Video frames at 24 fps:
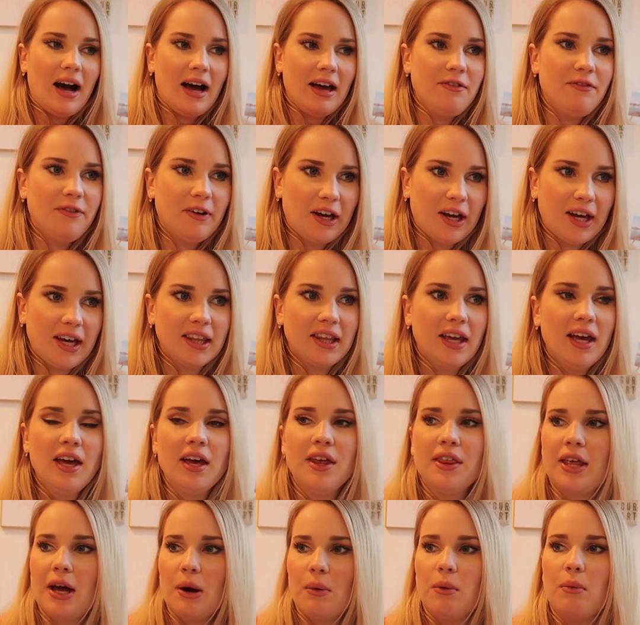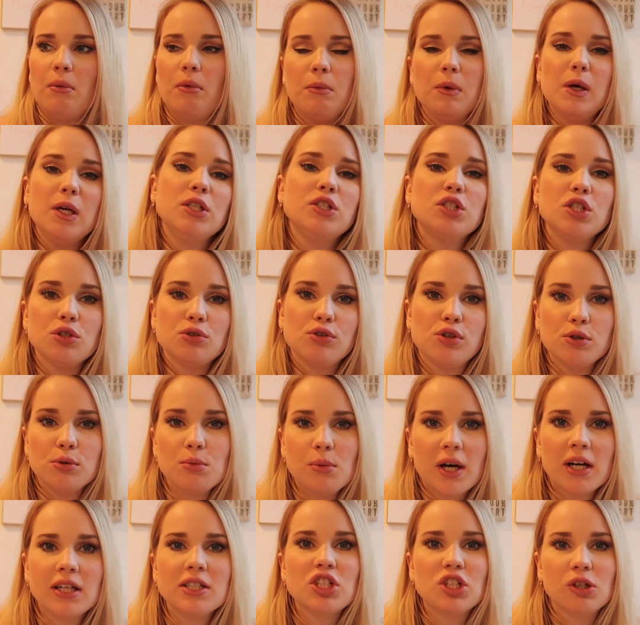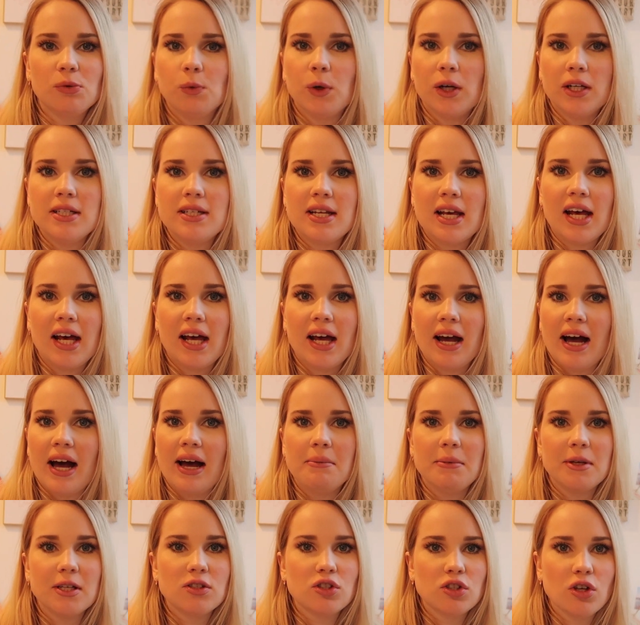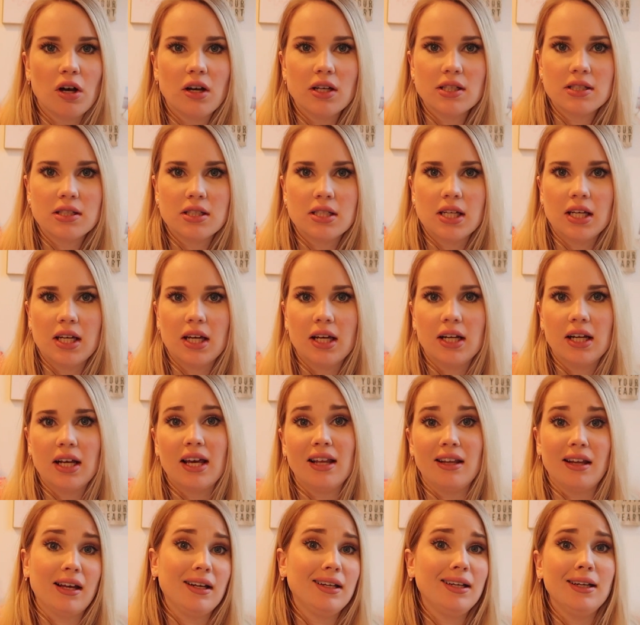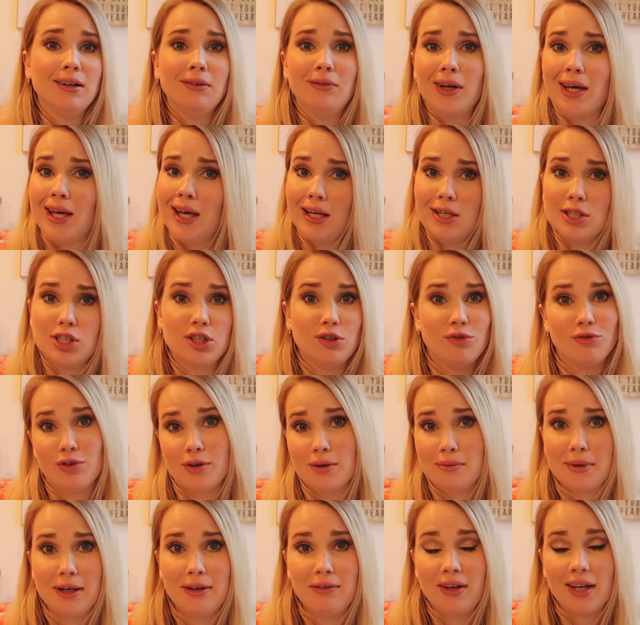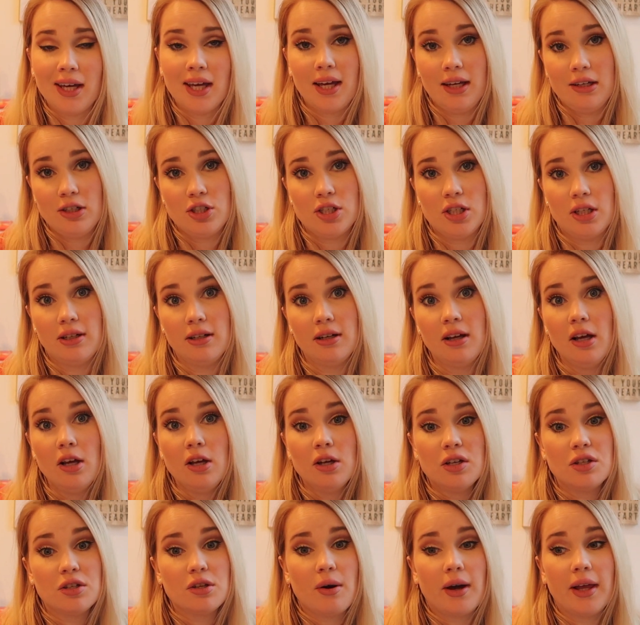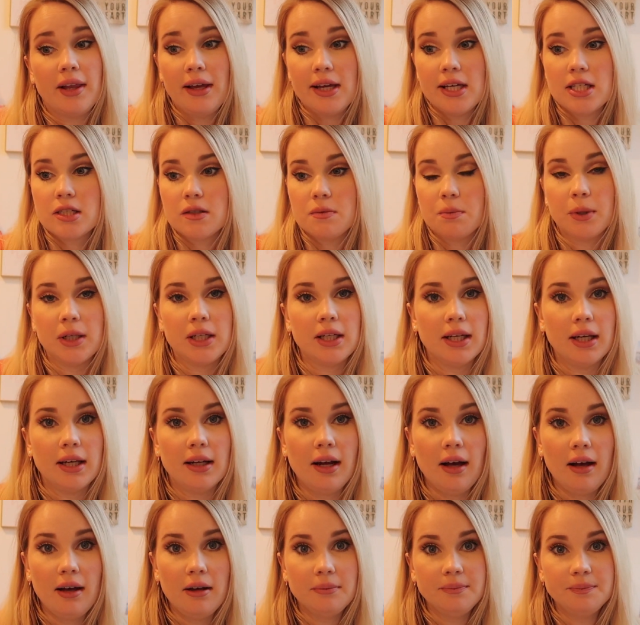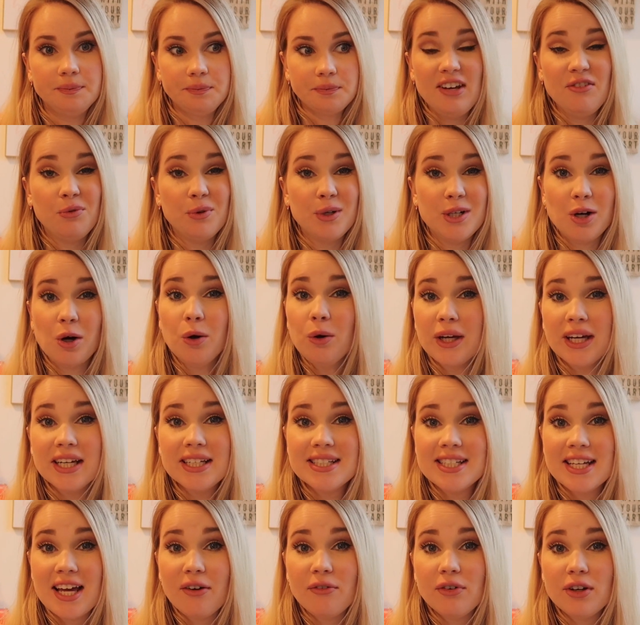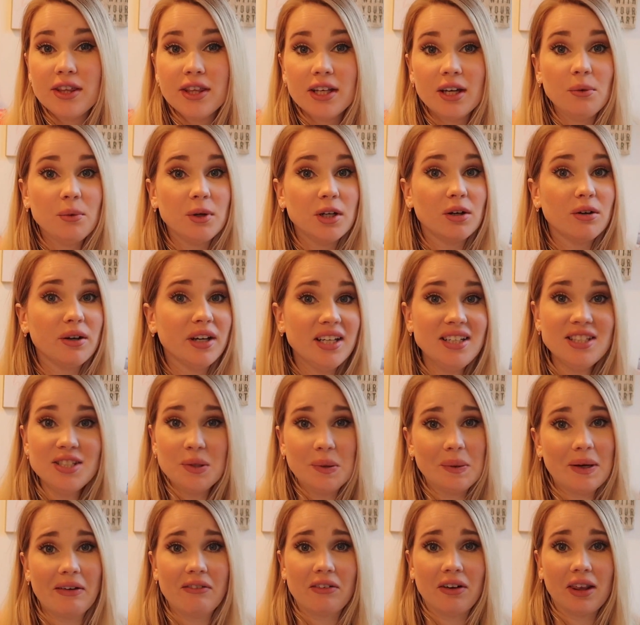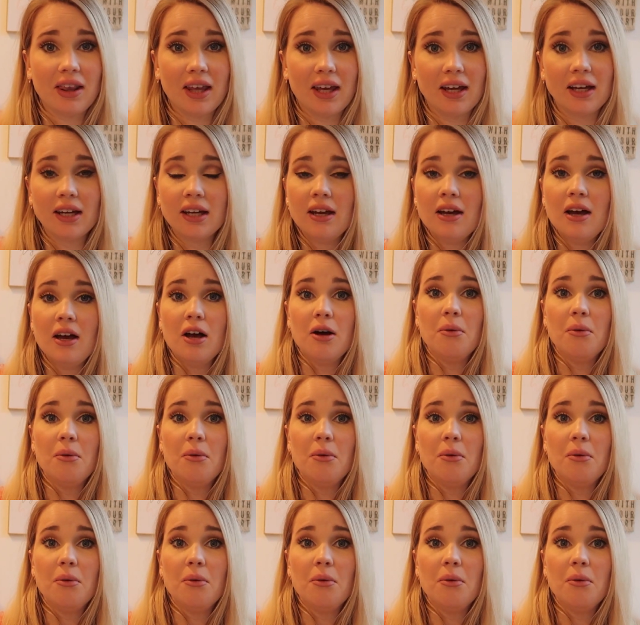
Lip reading: I find that when we do too much in one day, I'm exhausted and I need a vacation from my vacation. So I like splitting it up. If we don't get to everything, we don't get to everything.